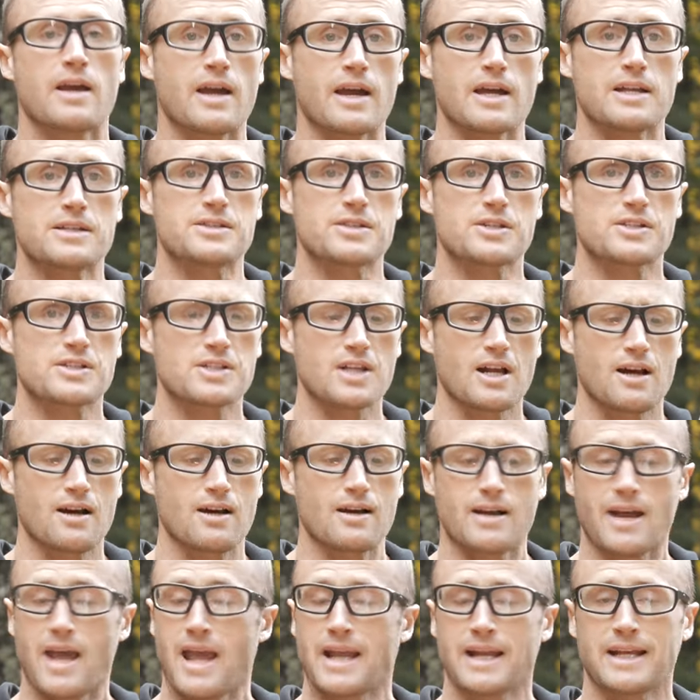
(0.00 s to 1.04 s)
As you saw,
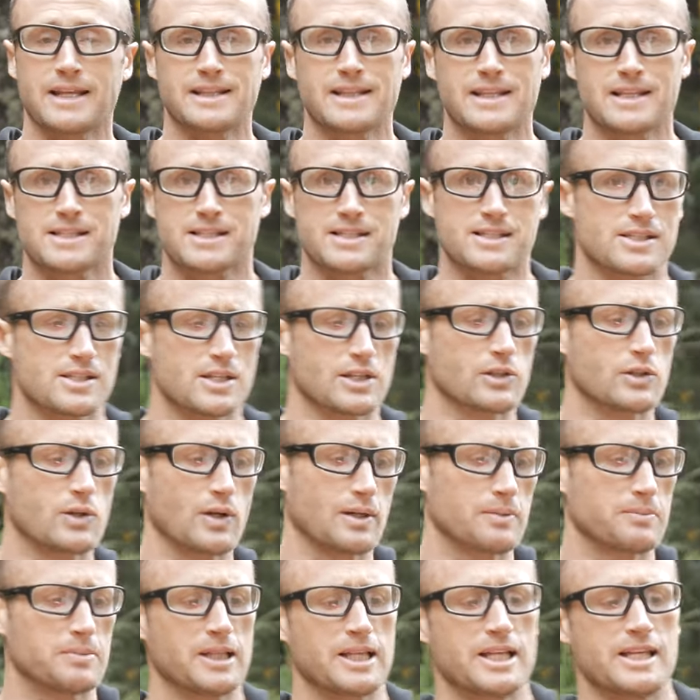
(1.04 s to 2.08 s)
hanging this is
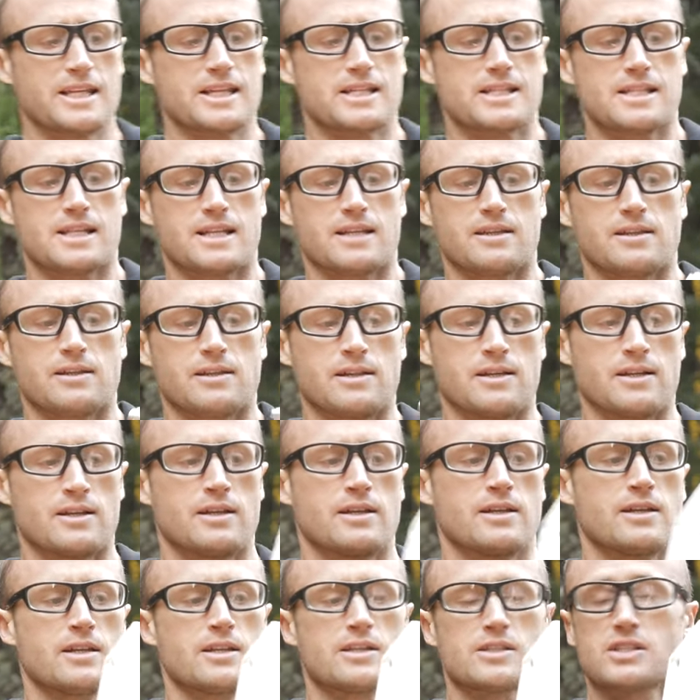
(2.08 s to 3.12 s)
incredibly easy.
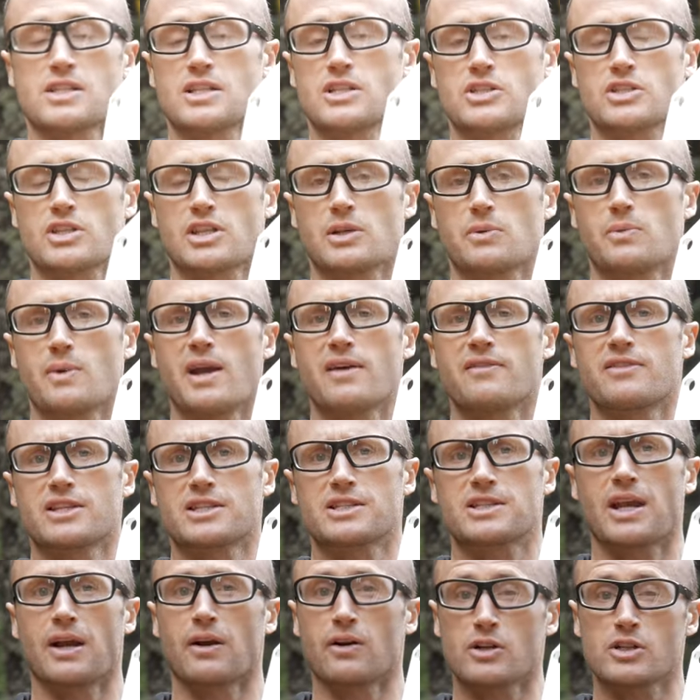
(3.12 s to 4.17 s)
Essentially, we have this
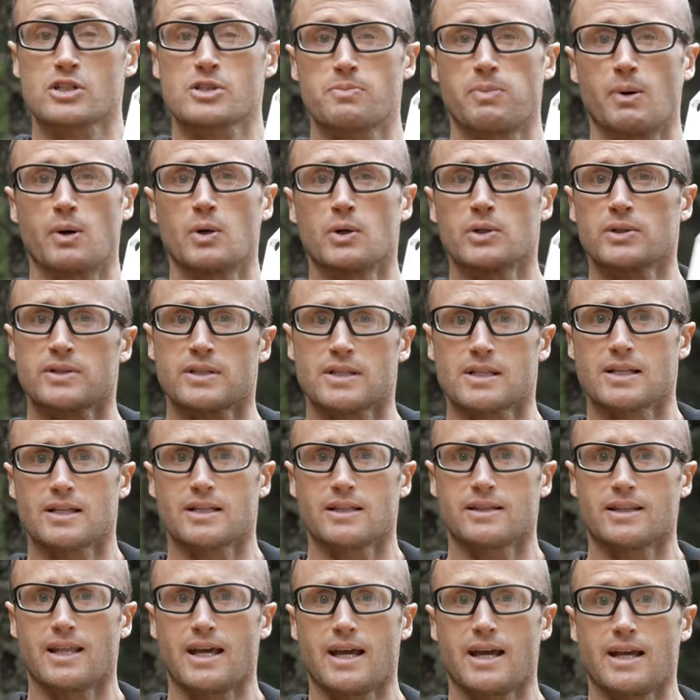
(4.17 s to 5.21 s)
carriage bolt
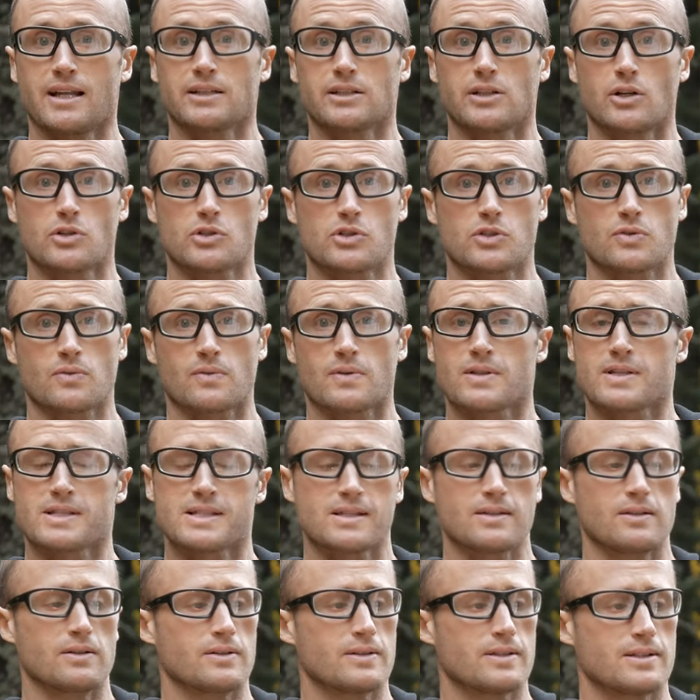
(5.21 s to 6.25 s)
that goes through the
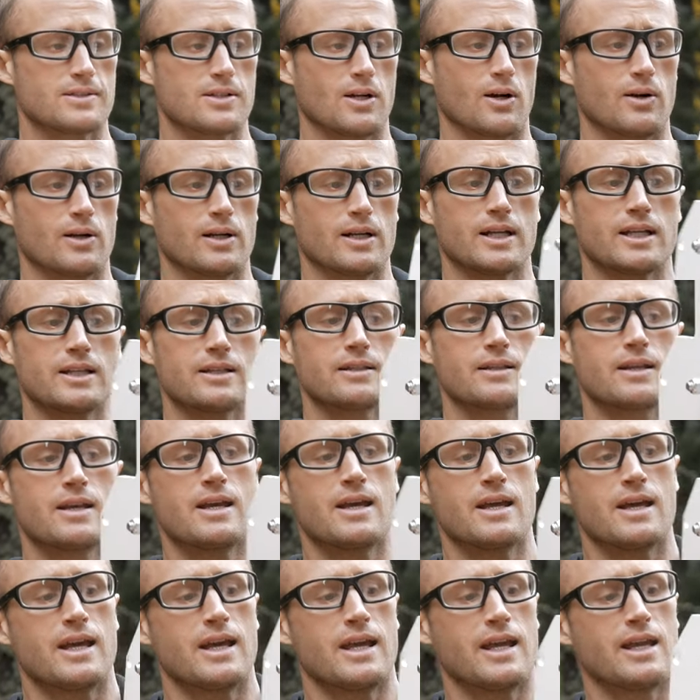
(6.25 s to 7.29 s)
center of the target.
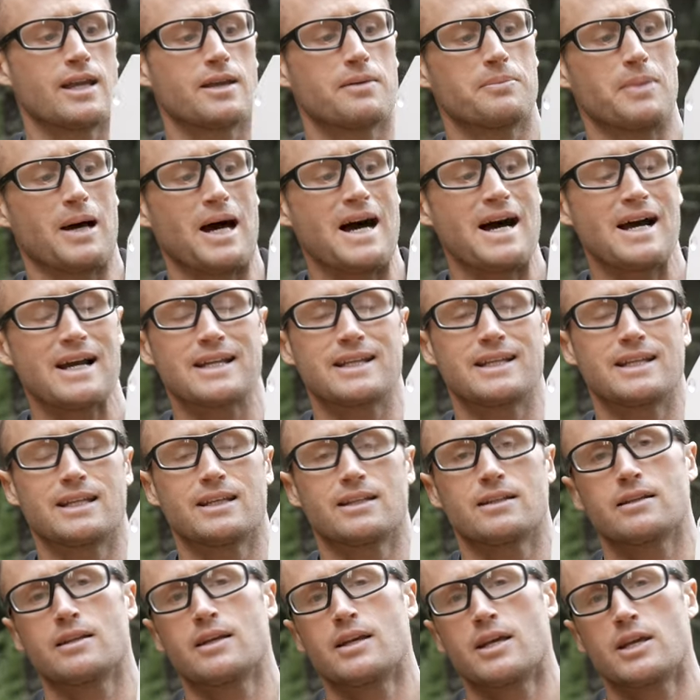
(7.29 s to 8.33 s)
And behind
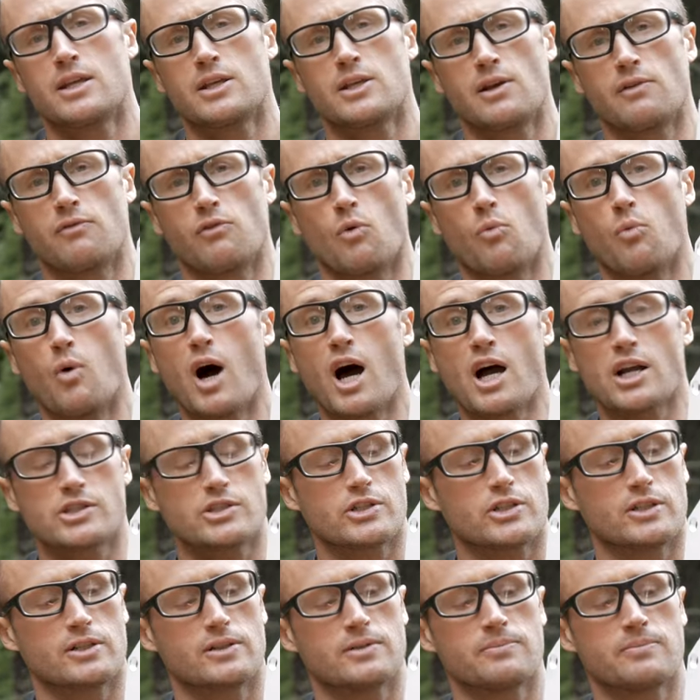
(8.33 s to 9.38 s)
it, you have a
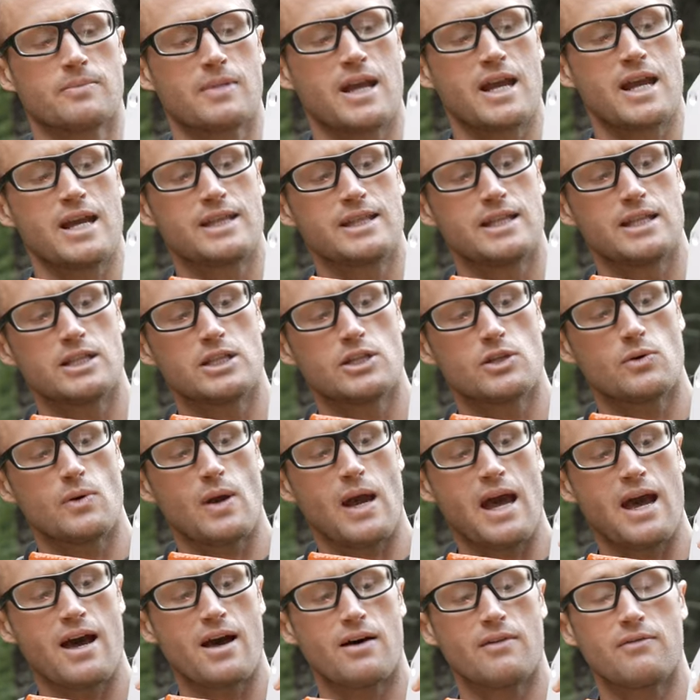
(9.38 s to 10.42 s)
washer, and then you
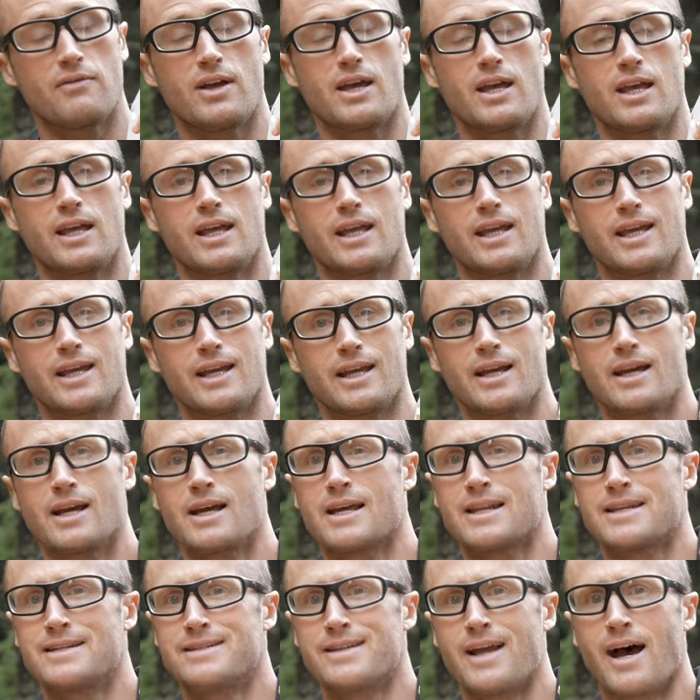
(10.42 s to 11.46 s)
have a
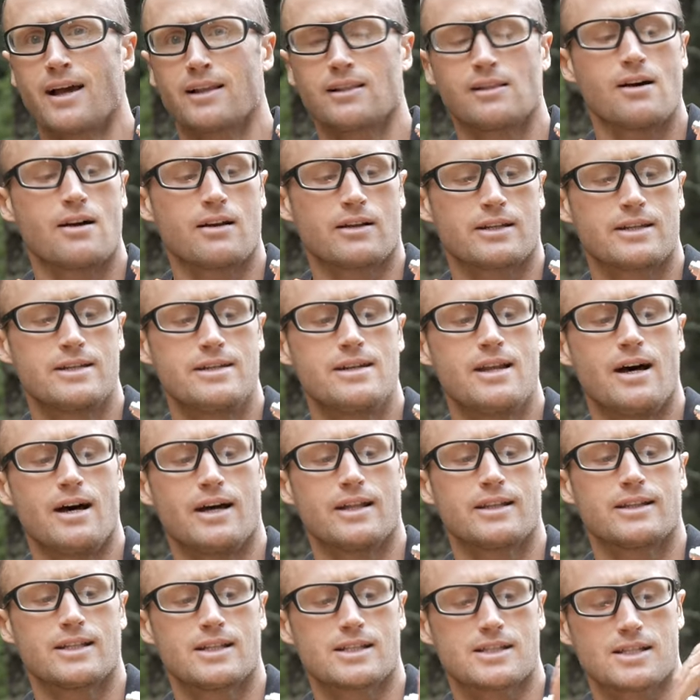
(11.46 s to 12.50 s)
nylock
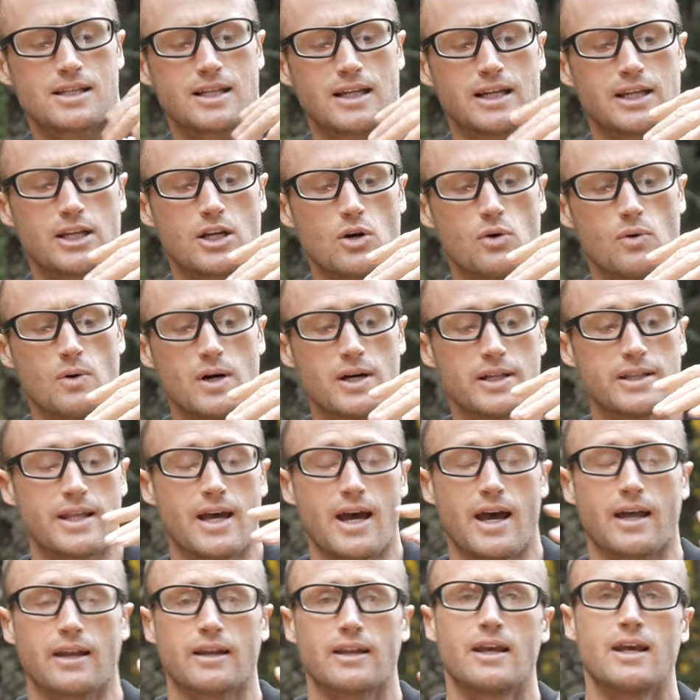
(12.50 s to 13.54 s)
nut that's gonna go on
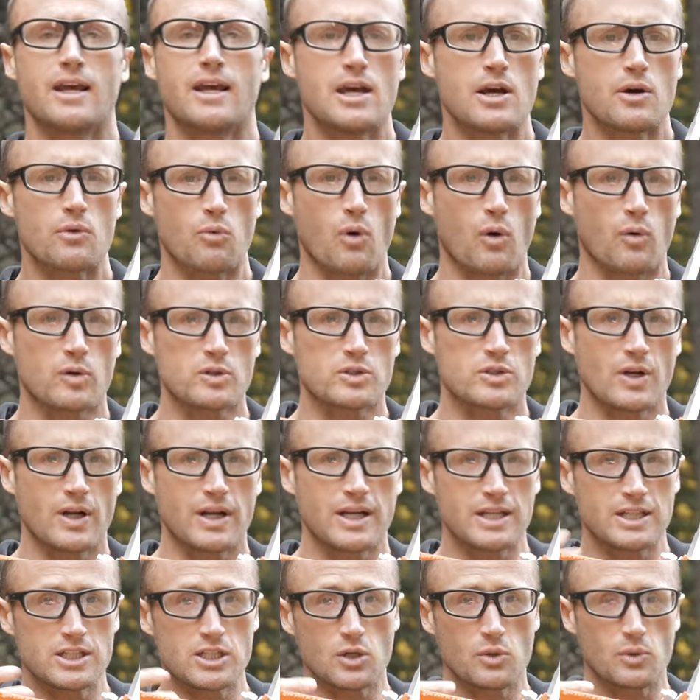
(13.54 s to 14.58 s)
that. What we're trying
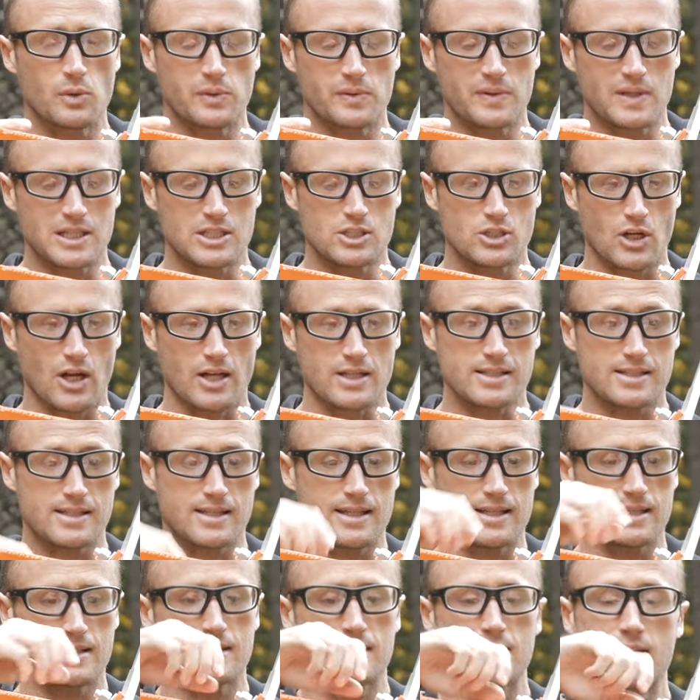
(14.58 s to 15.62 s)
to do when we adjust
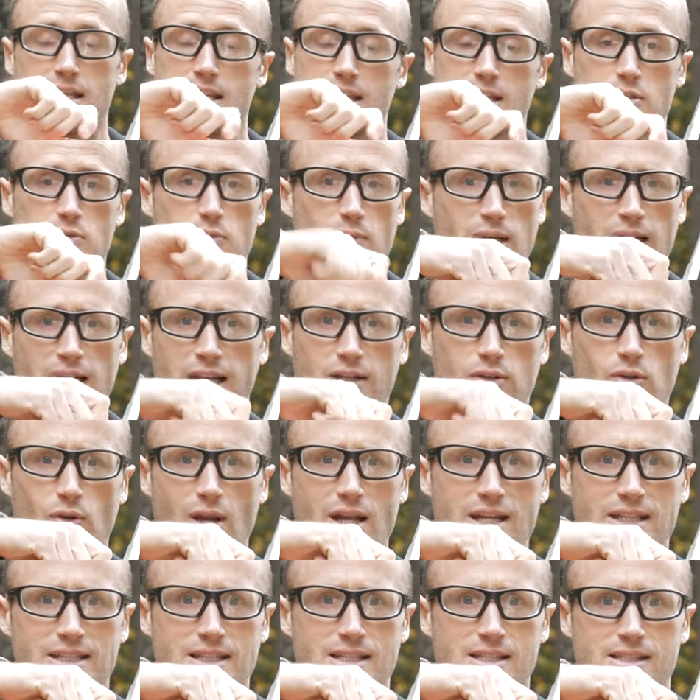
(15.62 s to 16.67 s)
this is we're going to
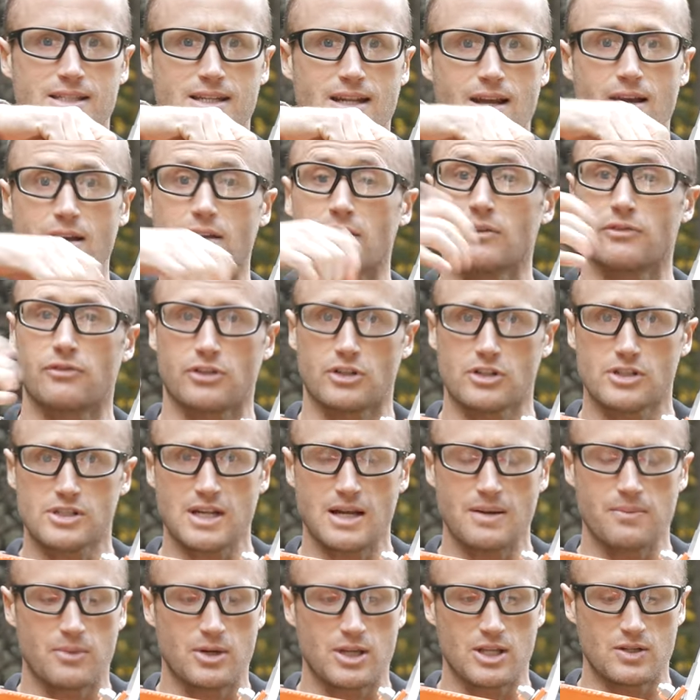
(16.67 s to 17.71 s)
crank this down the first
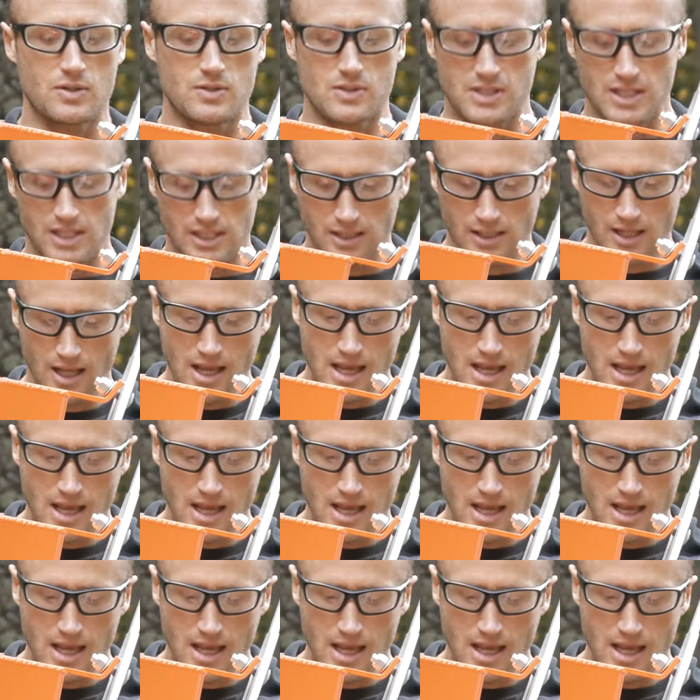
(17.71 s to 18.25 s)
time we use it.